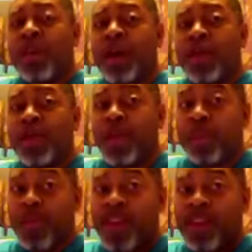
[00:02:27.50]
because of the
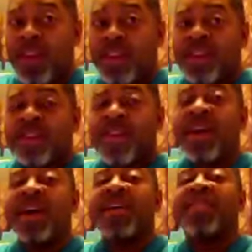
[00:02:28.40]
president's
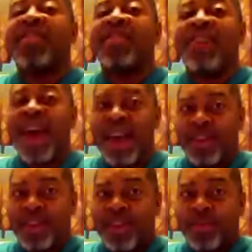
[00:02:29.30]

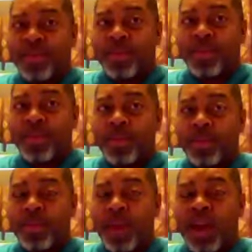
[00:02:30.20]
stature.
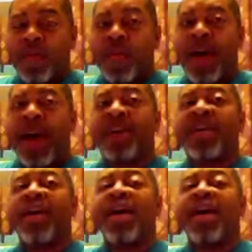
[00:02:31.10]
In fact,